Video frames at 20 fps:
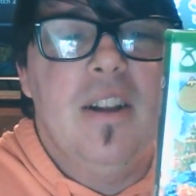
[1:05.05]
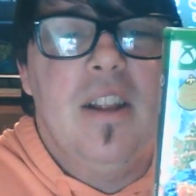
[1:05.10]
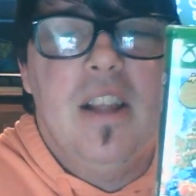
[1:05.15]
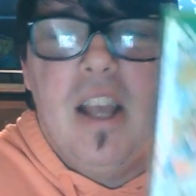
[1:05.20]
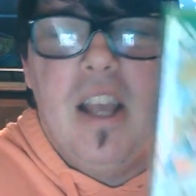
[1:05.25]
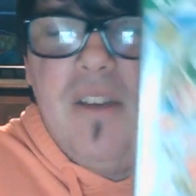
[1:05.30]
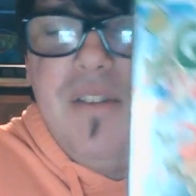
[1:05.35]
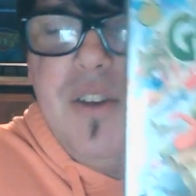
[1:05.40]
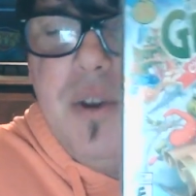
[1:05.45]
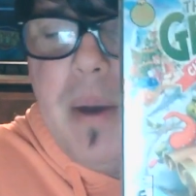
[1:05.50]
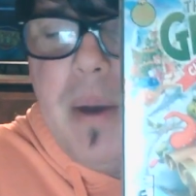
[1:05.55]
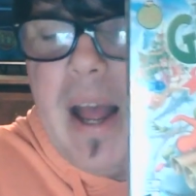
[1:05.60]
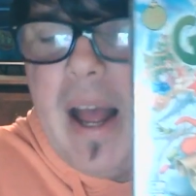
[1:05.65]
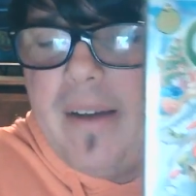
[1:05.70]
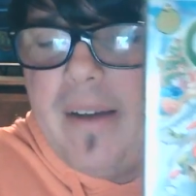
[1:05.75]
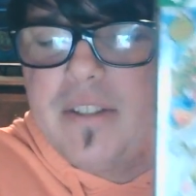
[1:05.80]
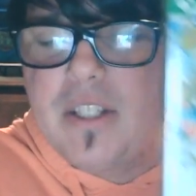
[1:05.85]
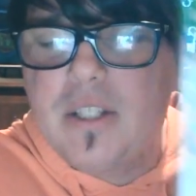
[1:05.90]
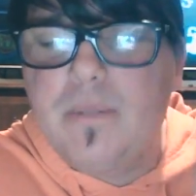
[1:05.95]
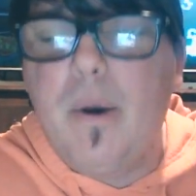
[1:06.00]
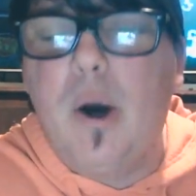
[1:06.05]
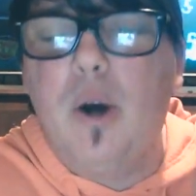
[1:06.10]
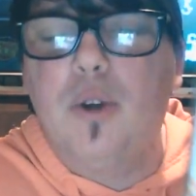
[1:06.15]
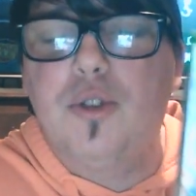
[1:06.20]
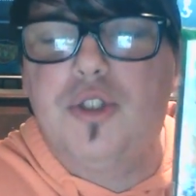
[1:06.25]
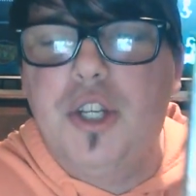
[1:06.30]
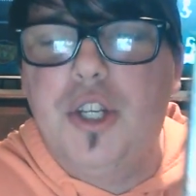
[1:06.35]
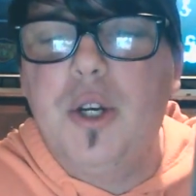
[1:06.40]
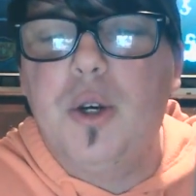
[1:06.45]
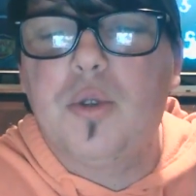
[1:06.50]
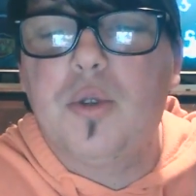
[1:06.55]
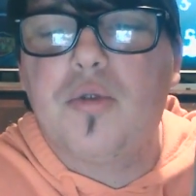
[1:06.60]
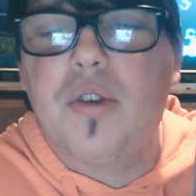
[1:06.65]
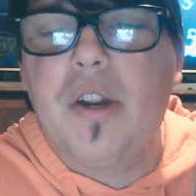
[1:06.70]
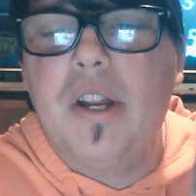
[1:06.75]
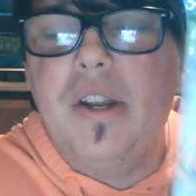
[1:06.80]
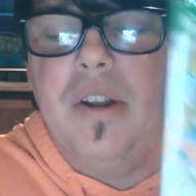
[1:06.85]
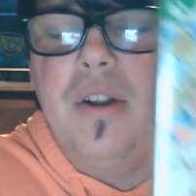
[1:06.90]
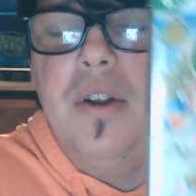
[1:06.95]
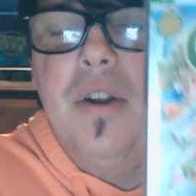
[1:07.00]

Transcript: If you have small children